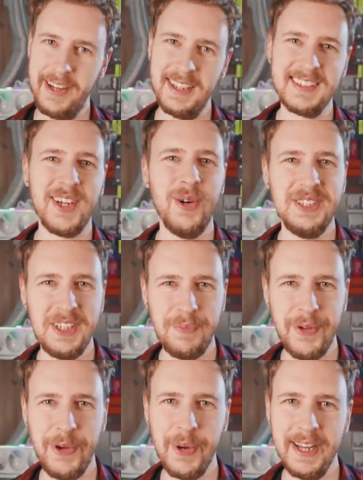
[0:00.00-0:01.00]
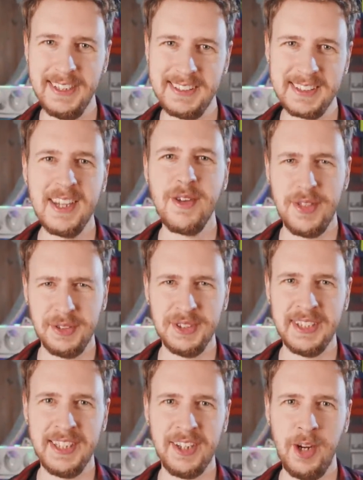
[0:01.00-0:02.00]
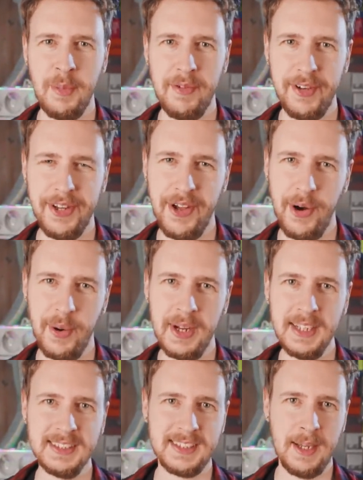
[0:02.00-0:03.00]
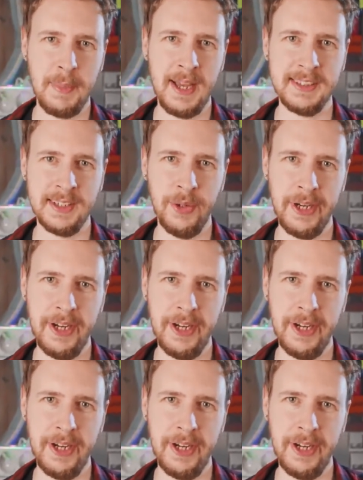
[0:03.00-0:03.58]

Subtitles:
how's it going, GPU heads? Thanks for clicking on my video. Seb Heslo